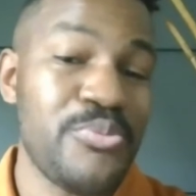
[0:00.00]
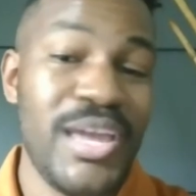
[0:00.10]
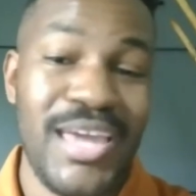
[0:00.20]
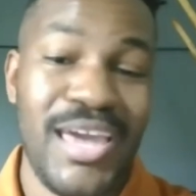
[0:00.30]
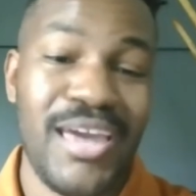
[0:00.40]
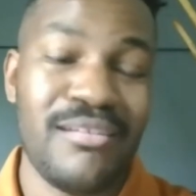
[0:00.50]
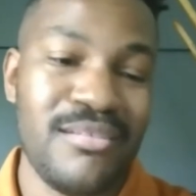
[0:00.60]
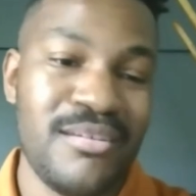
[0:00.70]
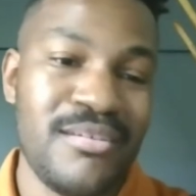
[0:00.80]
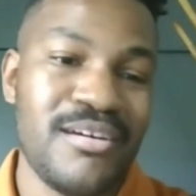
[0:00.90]
weight gain
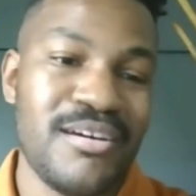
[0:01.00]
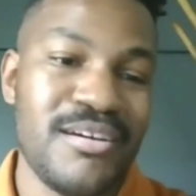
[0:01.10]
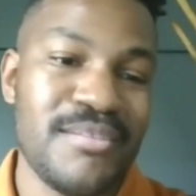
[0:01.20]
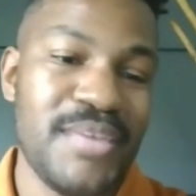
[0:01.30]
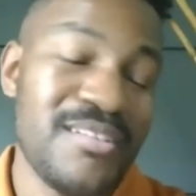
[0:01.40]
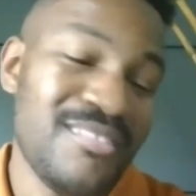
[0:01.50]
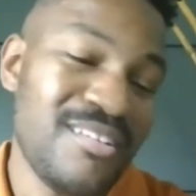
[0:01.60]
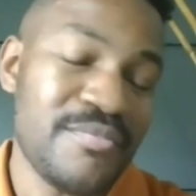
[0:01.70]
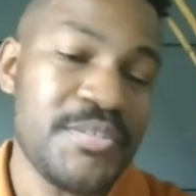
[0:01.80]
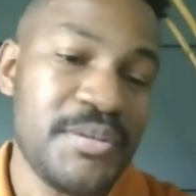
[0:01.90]
and a lot
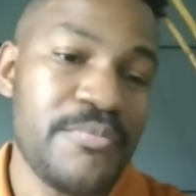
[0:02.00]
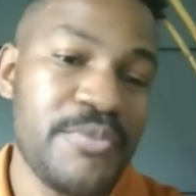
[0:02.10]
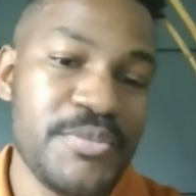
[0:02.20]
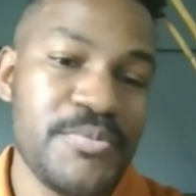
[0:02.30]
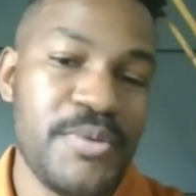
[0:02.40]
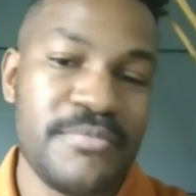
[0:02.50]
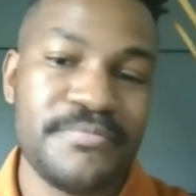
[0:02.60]
of discomfort as well.